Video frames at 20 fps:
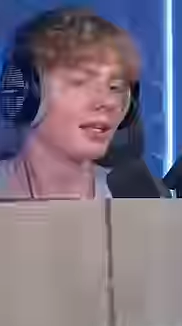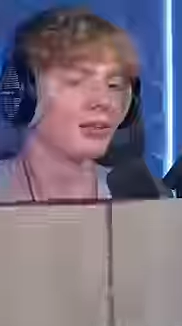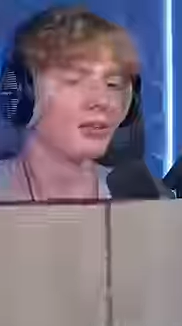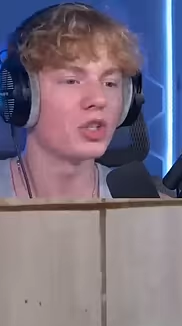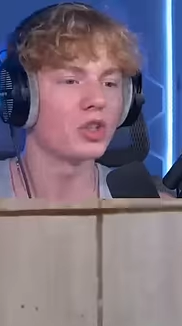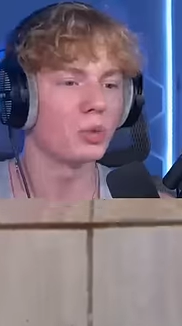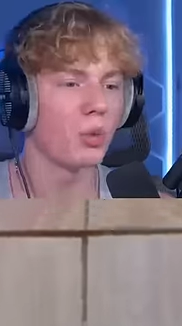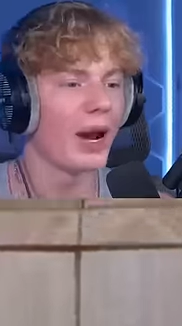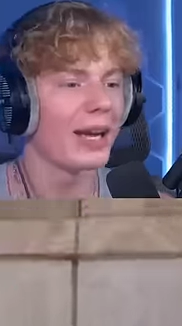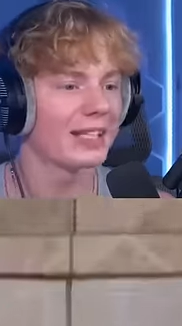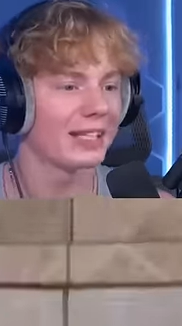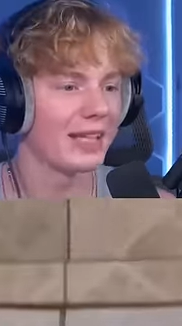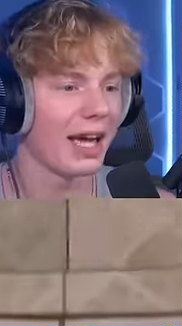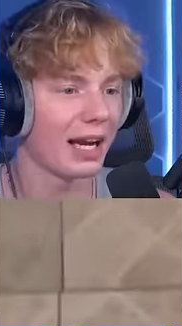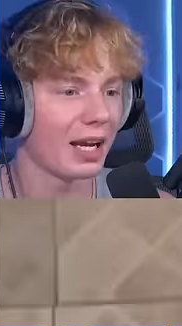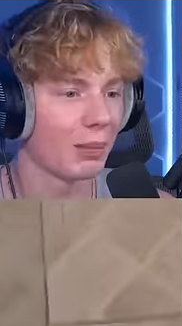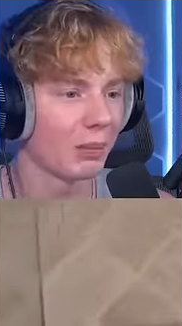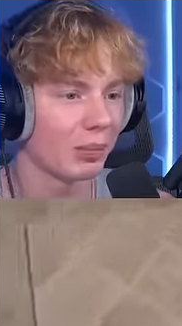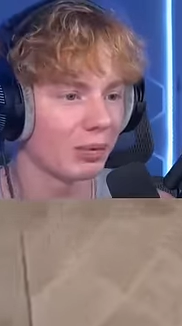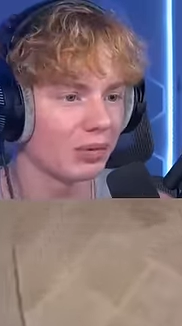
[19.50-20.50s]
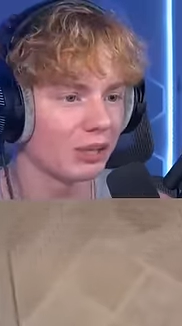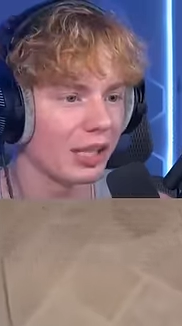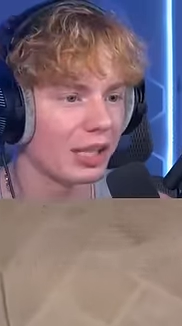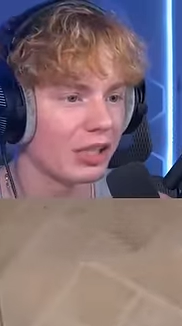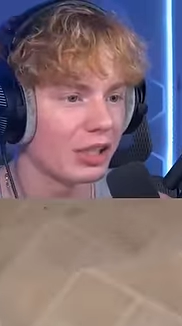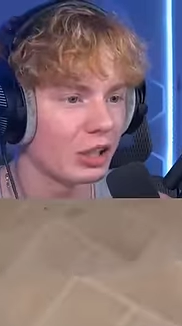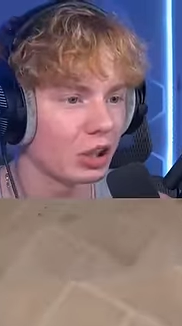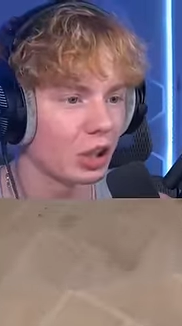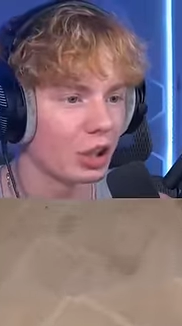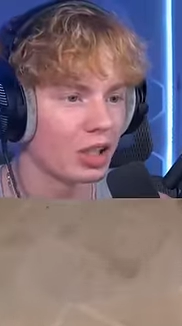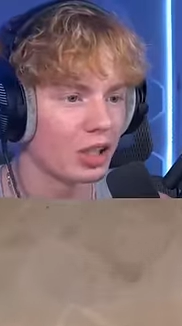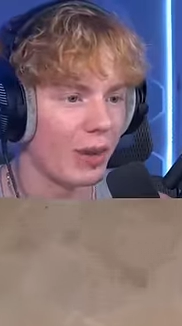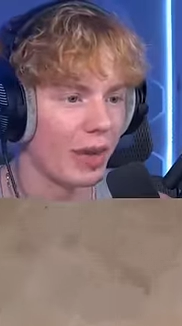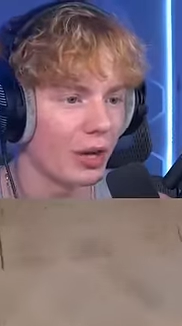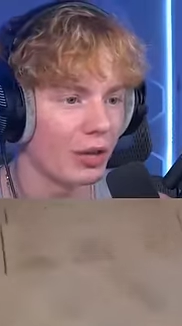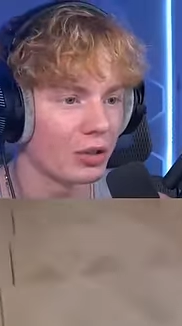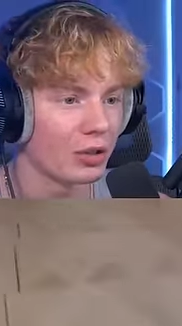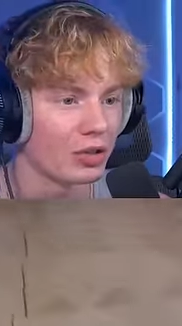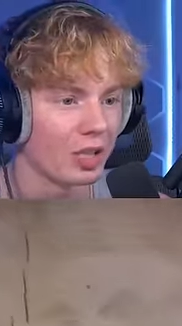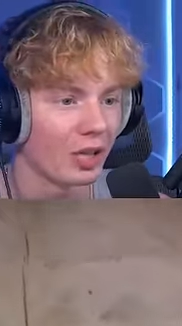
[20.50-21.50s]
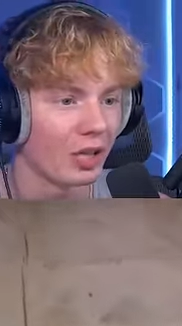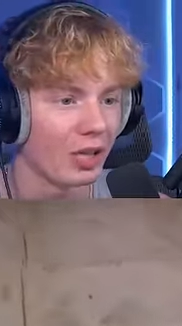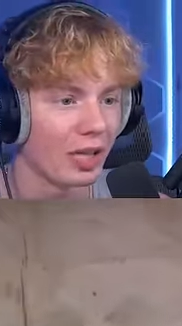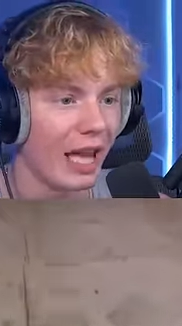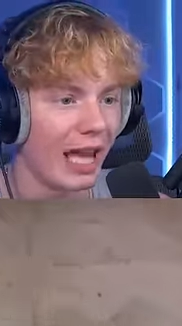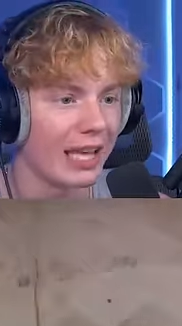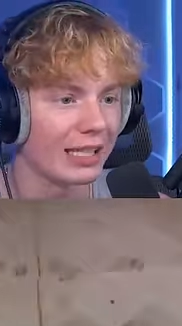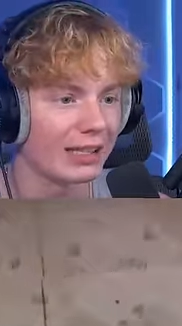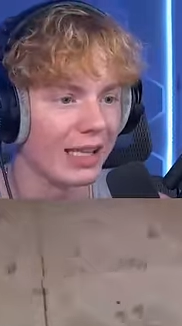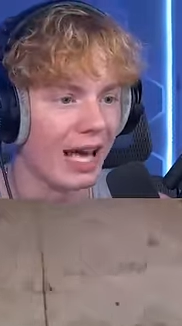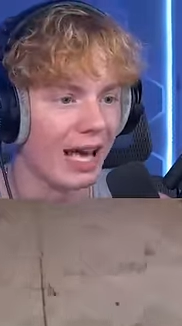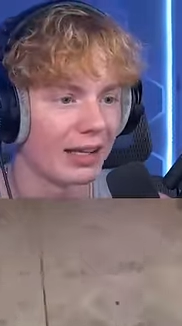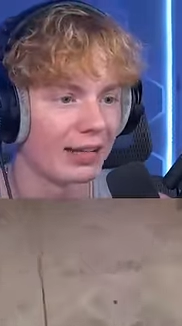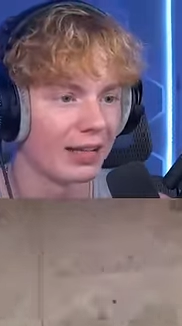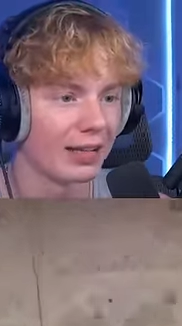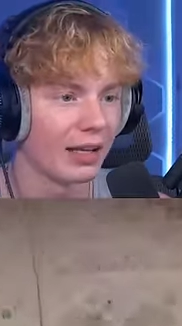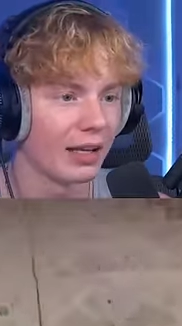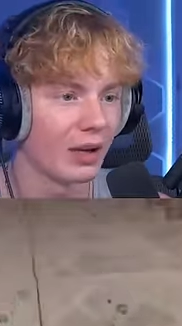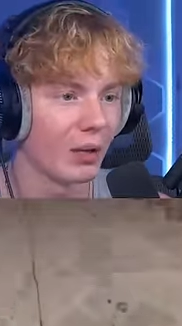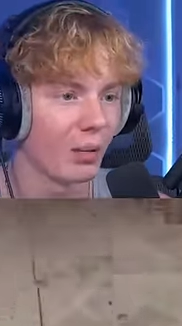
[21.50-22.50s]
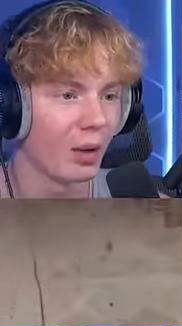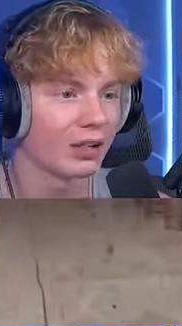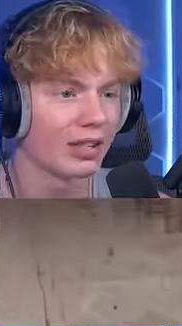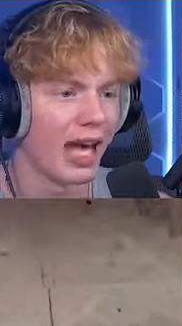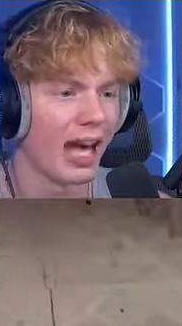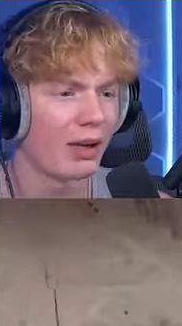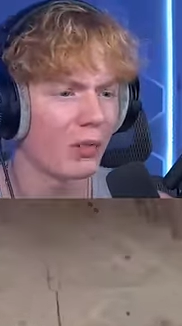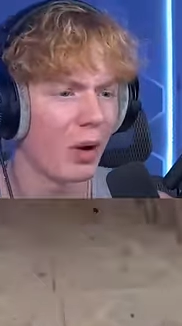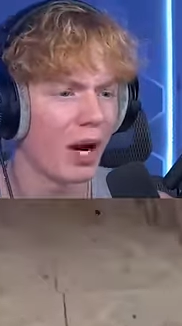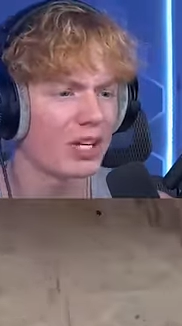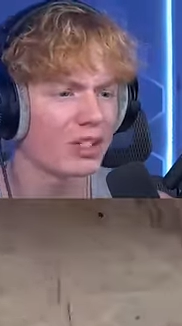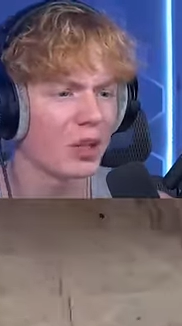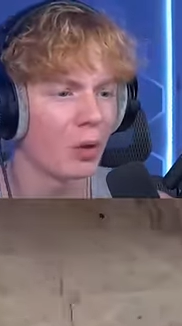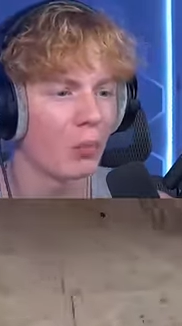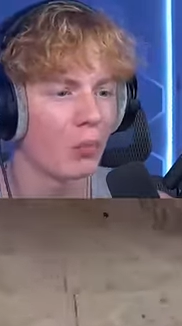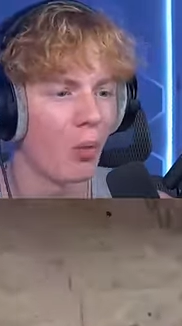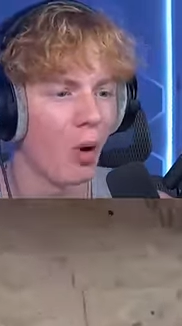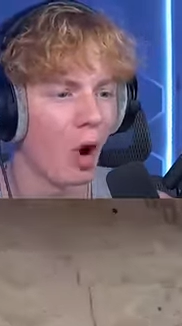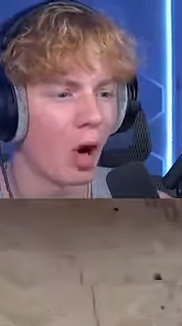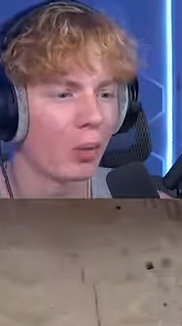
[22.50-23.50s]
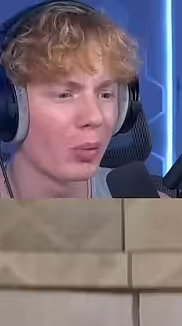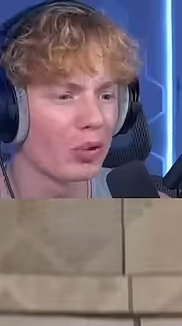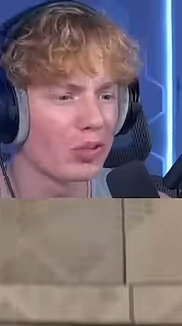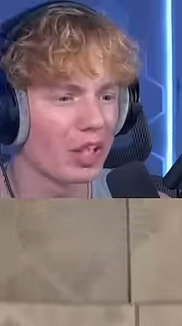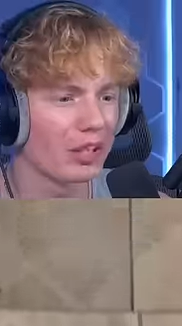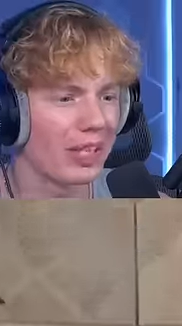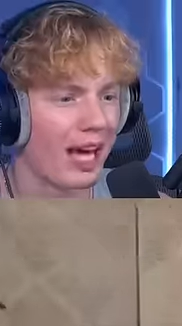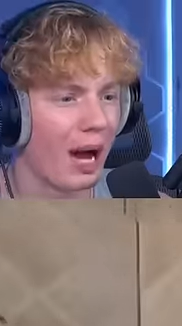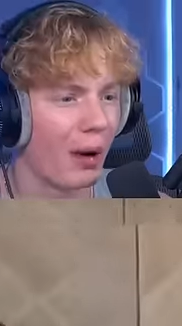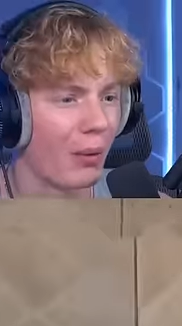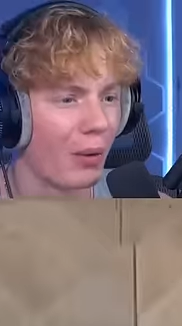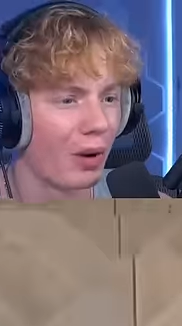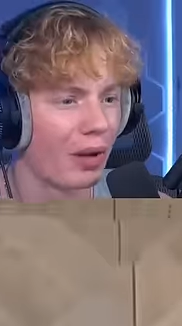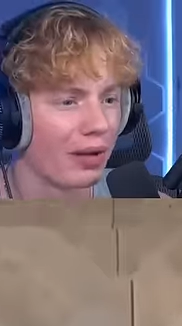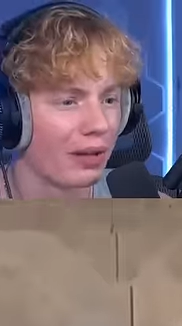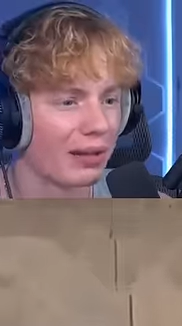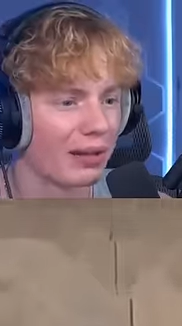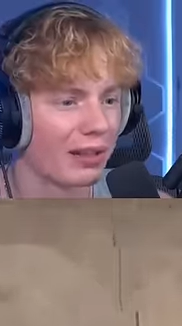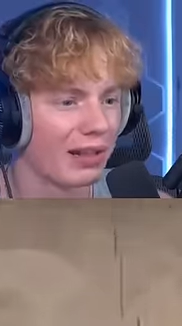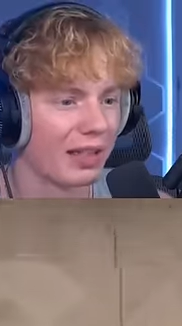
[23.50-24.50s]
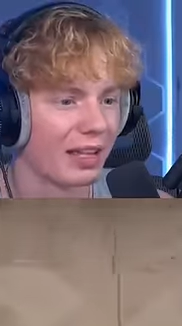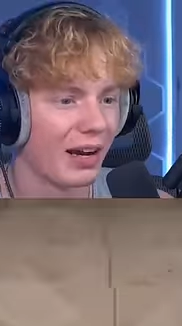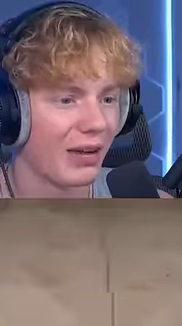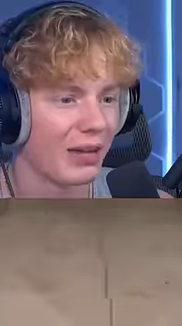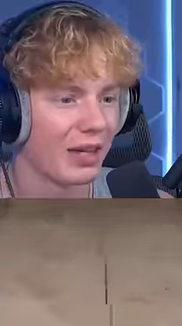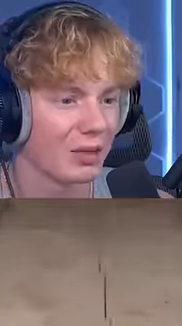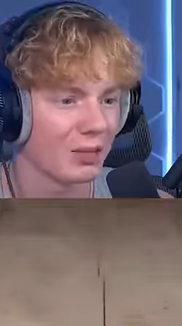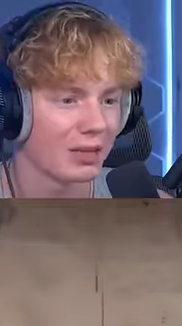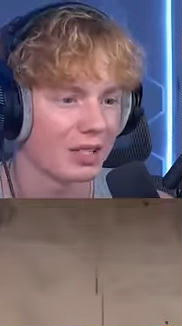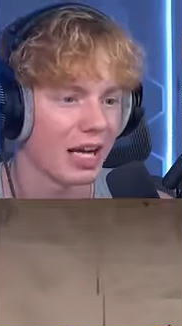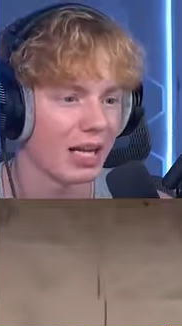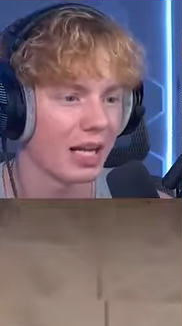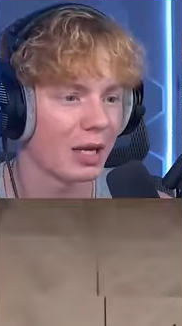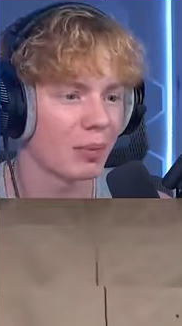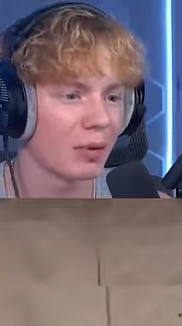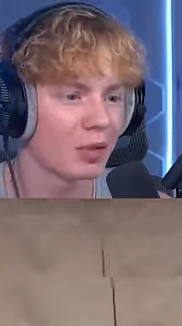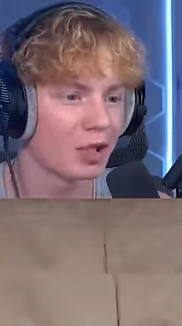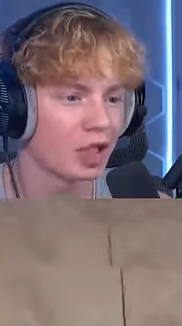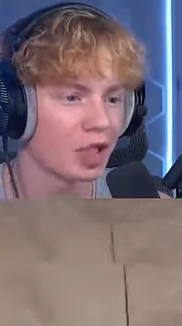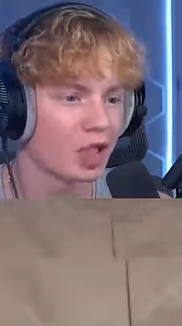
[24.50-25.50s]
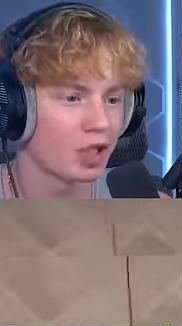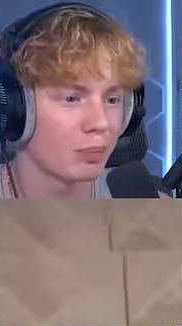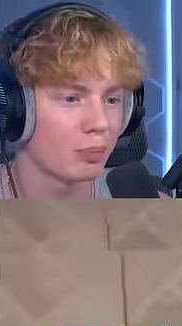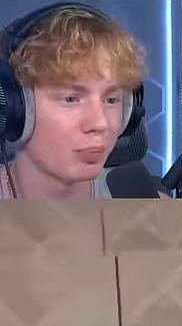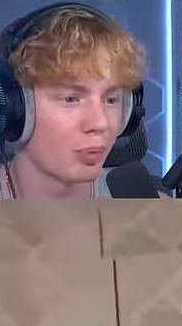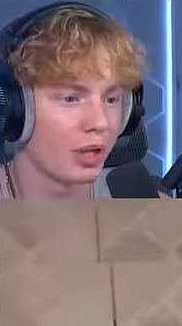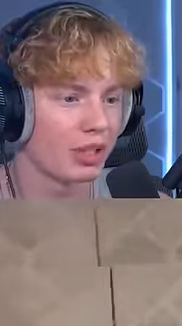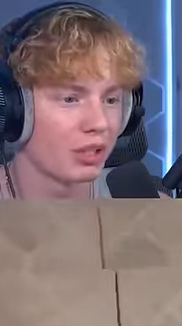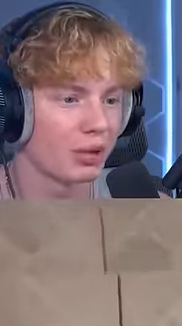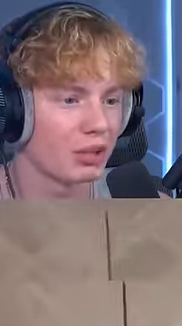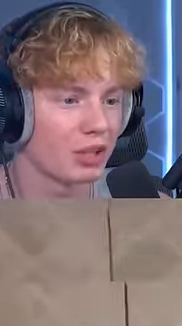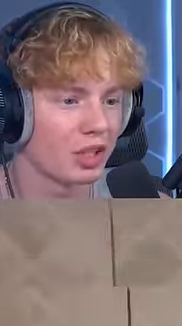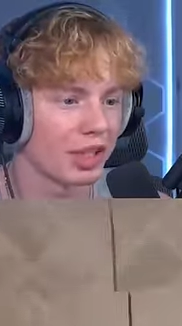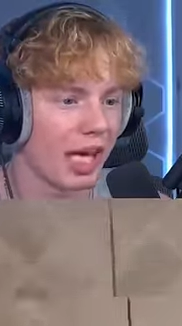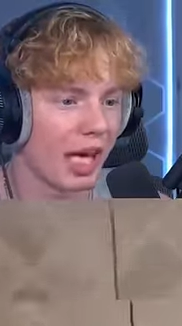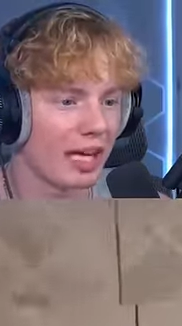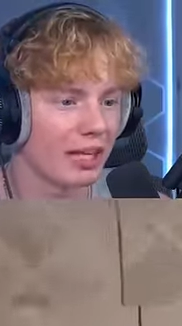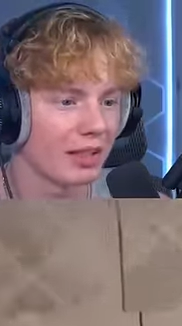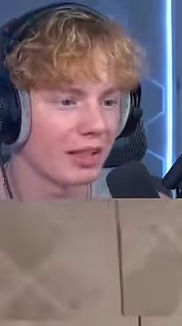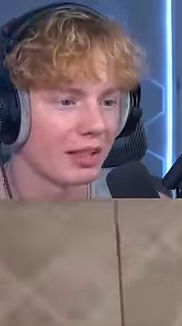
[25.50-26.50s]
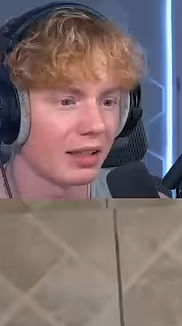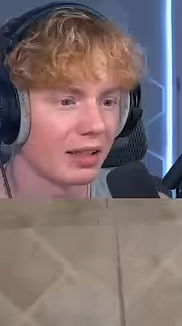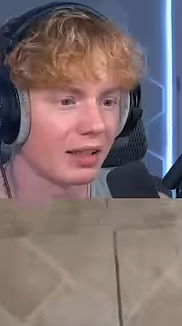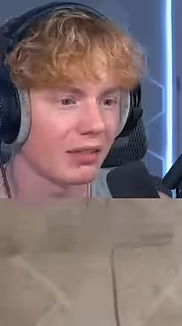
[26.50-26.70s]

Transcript: You just wasted that completely good tomato juice. I could have ate that. What the heck? Why is there marbles in that one? Okay, this one's got like a bunch of sprinkles again.